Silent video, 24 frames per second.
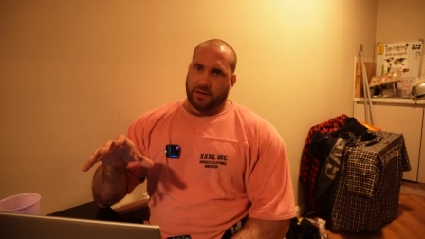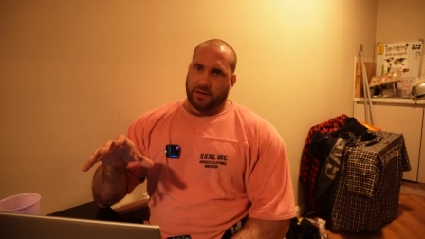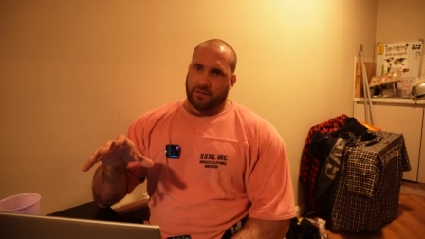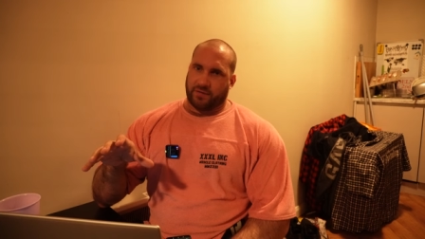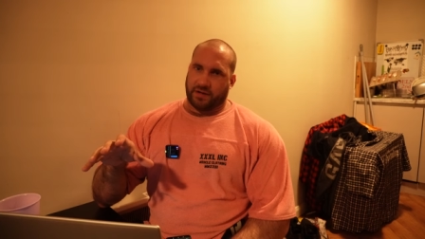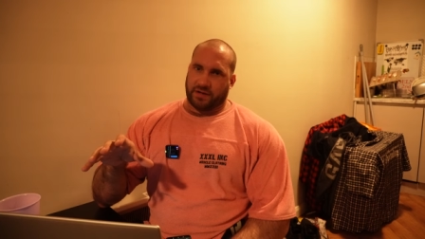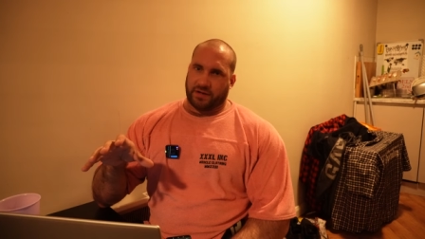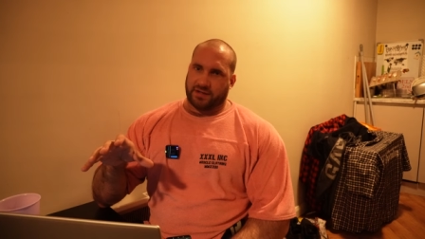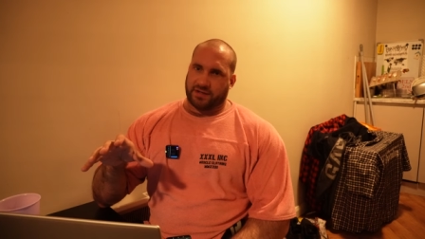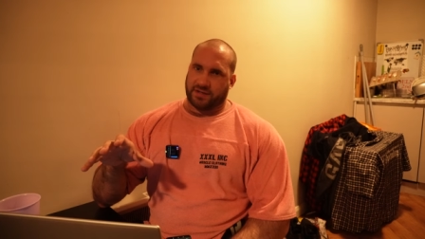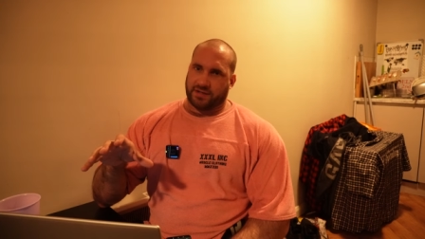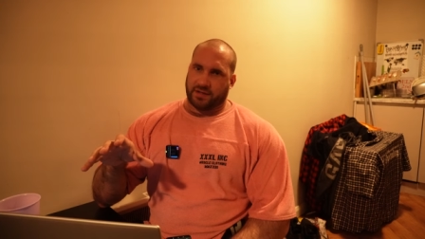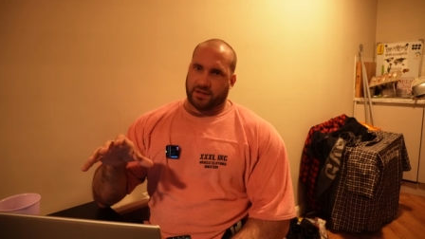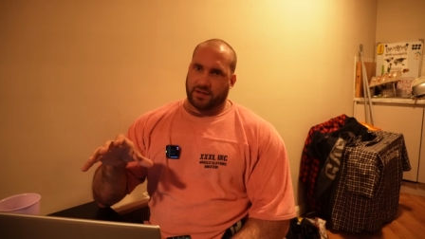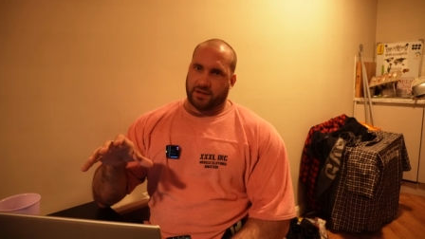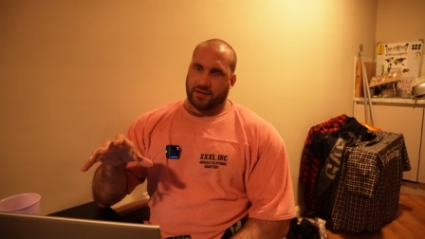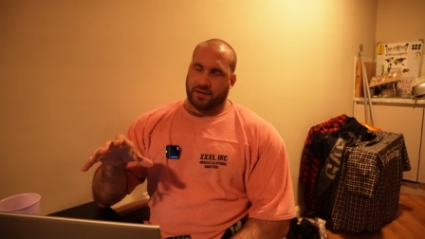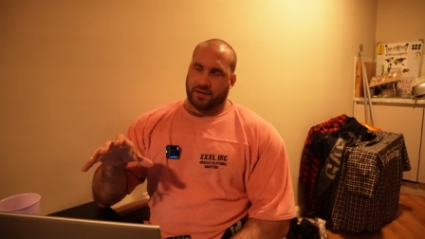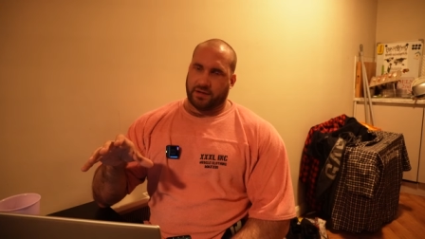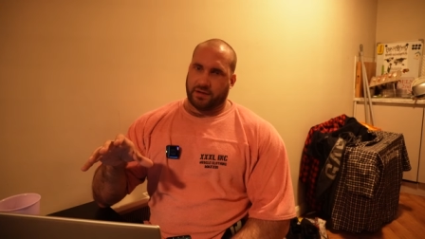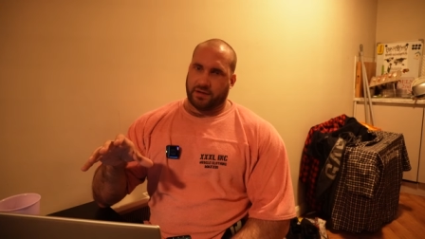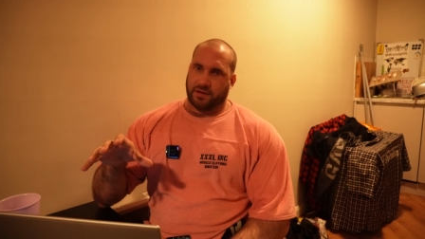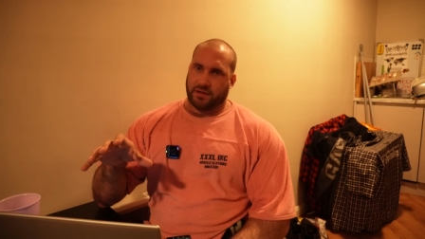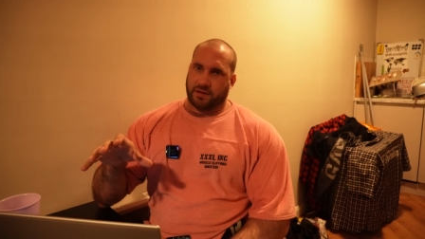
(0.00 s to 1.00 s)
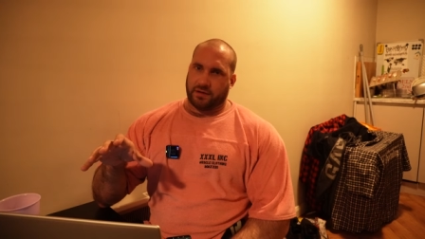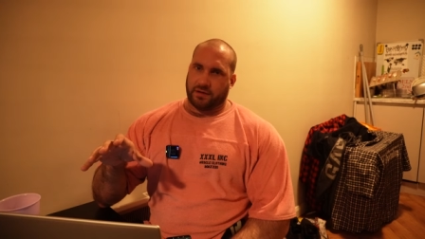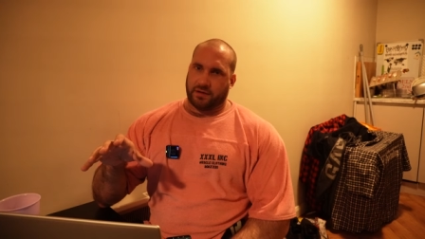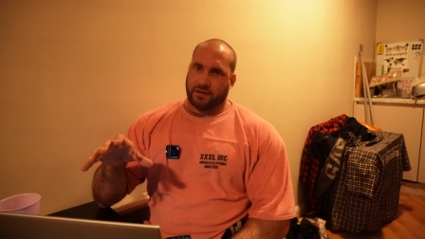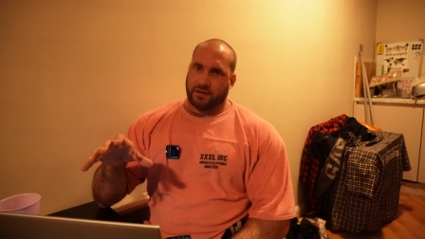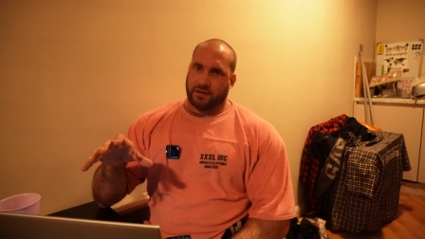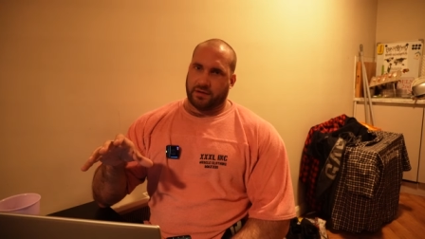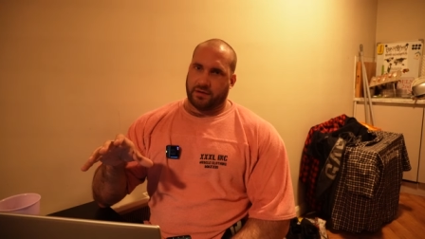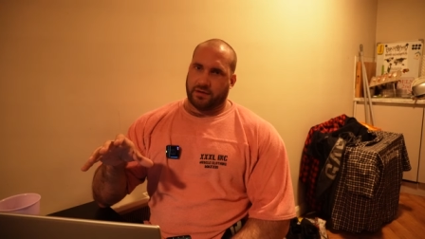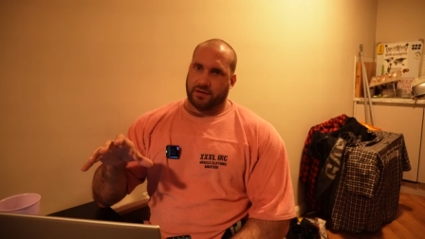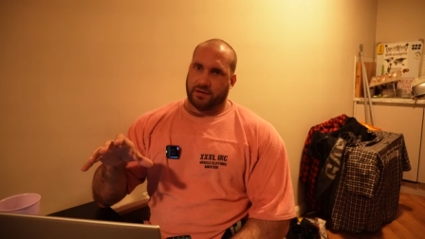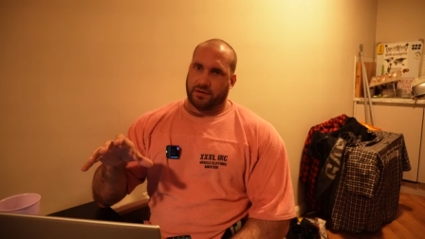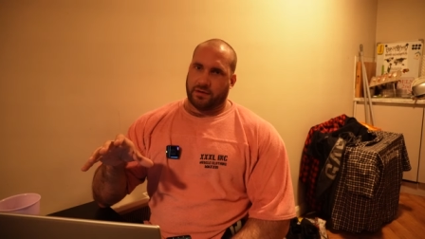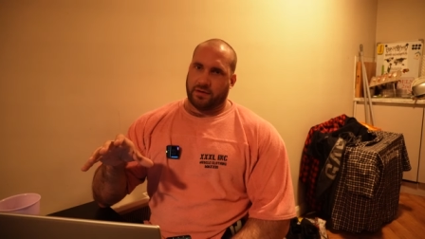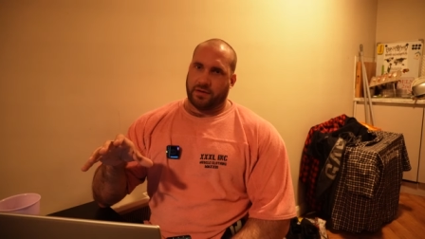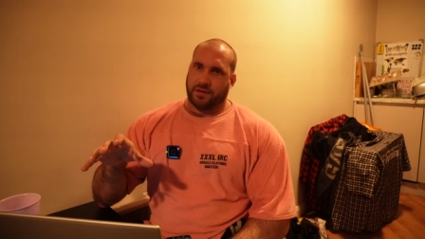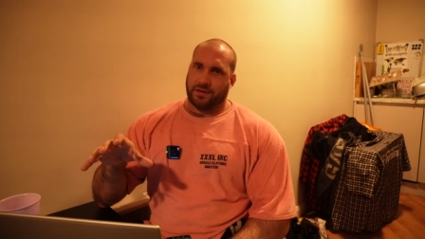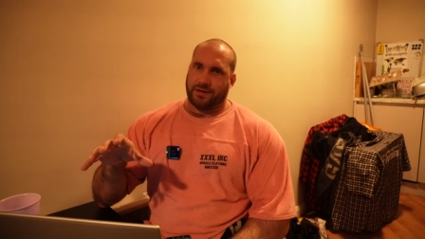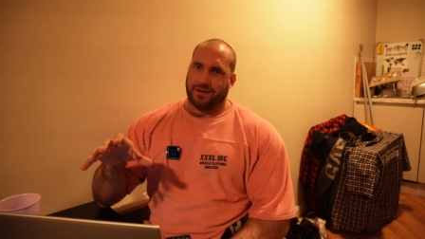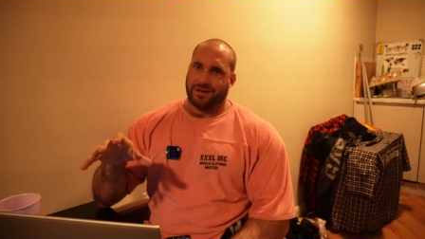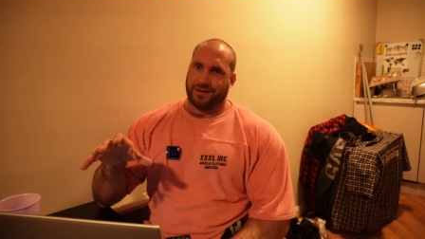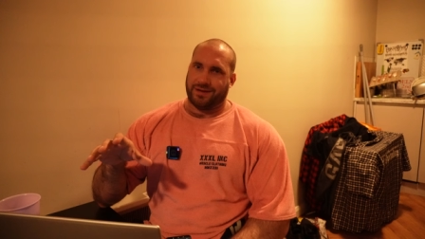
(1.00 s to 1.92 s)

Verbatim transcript: invested, you know.